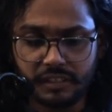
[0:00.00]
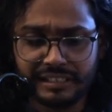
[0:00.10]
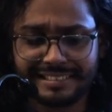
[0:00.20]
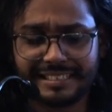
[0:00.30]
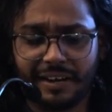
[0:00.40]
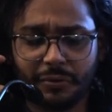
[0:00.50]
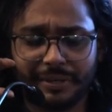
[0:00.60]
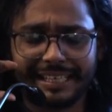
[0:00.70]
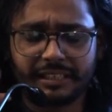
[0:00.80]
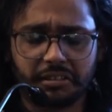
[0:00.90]
It's
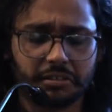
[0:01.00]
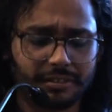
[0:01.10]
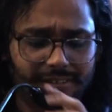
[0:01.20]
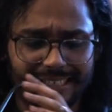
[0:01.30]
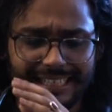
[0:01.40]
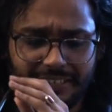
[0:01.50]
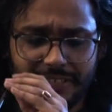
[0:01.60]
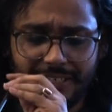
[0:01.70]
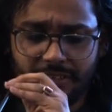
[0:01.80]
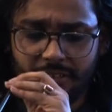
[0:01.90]
downloading the data set.